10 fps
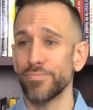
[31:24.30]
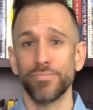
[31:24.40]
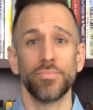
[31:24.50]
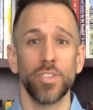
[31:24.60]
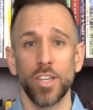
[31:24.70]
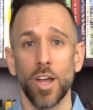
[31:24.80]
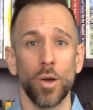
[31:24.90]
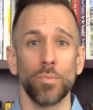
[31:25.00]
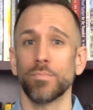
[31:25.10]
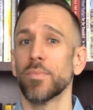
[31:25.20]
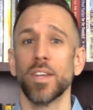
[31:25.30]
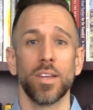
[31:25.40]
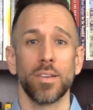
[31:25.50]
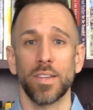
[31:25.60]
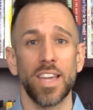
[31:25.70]
you know,
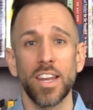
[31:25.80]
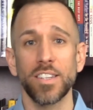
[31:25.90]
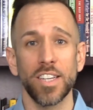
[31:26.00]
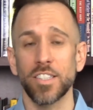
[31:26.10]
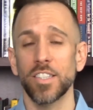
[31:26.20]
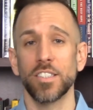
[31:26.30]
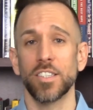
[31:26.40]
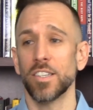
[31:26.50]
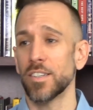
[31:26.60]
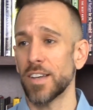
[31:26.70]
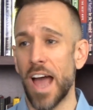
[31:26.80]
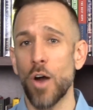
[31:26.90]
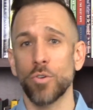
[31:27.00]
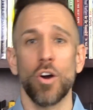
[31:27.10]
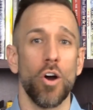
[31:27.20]
get addicted to
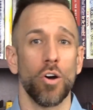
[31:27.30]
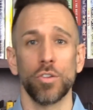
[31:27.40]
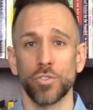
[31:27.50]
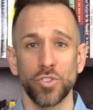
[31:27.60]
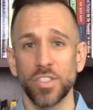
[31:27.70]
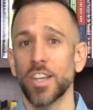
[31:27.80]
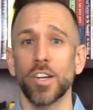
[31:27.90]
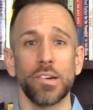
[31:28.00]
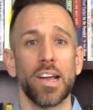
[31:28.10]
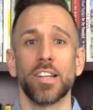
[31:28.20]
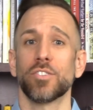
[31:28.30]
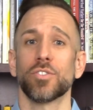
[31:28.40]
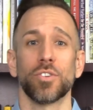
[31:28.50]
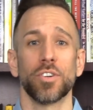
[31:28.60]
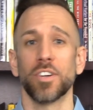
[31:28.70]
alcohol or cigarettes
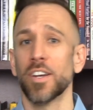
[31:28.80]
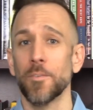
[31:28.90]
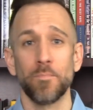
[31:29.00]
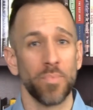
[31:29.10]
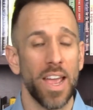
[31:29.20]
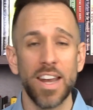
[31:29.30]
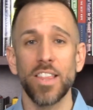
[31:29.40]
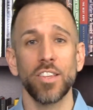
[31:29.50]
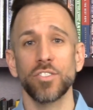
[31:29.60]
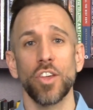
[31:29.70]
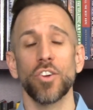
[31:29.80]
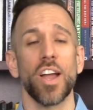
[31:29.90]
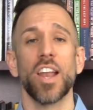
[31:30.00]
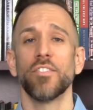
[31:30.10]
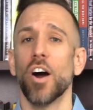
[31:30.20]
or any of these other
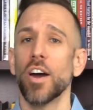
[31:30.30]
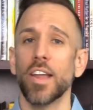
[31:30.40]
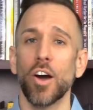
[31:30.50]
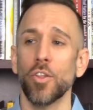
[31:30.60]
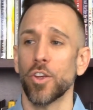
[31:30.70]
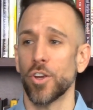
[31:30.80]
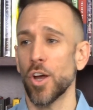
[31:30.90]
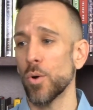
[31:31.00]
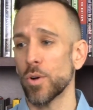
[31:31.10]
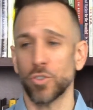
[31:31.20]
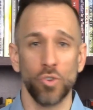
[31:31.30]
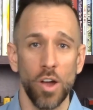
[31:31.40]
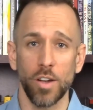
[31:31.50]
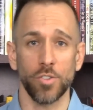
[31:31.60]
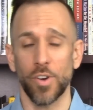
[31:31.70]
kind of unhealthy, you know, or
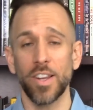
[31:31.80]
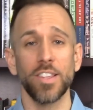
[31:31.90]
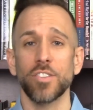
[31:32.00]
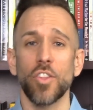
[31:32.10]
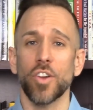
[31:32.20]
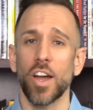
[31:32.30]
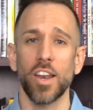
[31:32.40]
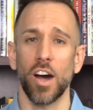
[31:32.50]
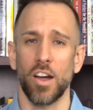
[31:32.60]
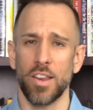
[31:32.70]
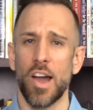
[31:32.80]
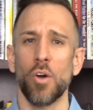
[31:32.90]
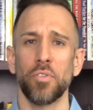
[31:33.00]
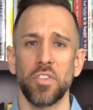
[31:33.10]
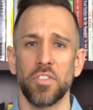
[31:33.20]
drugs or any of these other kind of
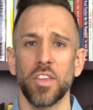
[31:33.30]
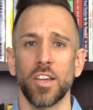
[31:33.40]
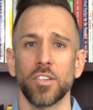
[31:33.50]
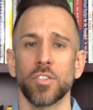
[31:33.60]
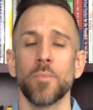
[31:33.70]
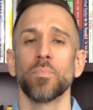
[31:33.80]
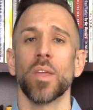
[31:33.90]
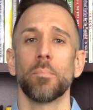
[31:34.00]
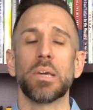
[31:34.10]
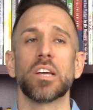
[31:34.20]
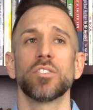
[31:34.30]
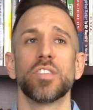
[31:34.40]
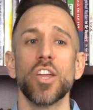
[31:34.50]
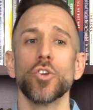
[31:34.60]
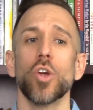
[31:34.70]
unhealthy things. Because
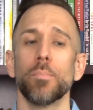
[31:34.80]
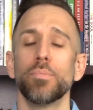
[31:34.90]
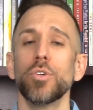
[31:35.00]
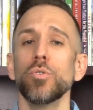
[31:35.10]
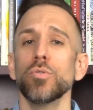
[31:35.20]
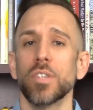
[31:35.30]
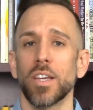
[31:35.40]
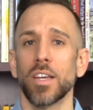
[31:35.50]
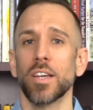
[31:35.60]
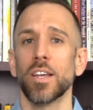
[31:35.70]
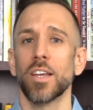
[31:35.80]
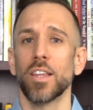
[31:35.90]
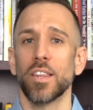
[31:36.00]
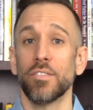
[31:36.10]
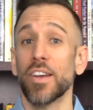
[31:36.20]
then you're abusing
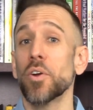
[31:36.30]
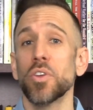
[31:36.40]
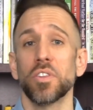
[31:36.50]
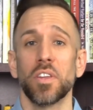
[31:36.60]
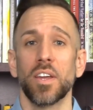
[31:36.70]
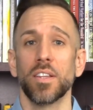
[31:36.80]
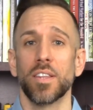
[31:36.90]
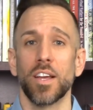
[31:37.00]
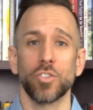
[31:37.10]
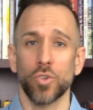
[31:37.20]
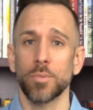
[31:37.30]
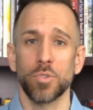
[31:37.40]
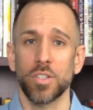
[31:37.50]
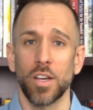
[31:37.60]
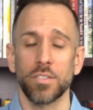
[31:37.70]
the very thing that
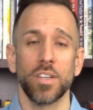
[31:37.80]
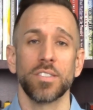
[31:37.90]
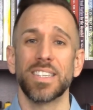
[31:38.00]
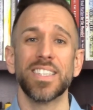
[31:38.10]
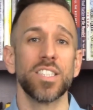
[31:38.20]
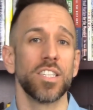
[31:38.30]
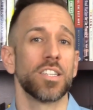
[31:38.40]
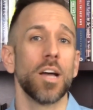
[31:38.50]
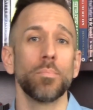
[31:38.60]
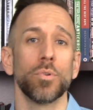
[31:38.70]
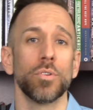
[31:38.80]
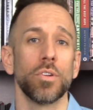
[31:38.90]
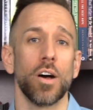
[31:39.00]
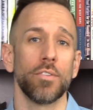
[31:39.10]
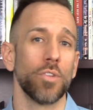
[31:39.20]
Scripture tells us is the temple
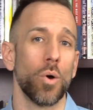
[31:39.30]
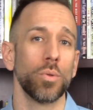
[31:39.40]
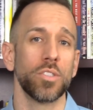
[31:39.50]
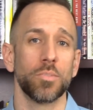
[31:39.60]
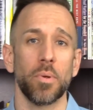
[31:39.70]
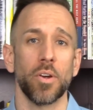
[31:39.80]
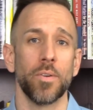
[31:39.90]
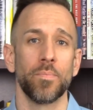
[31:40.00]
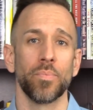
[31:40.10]
of the Holy Spirit.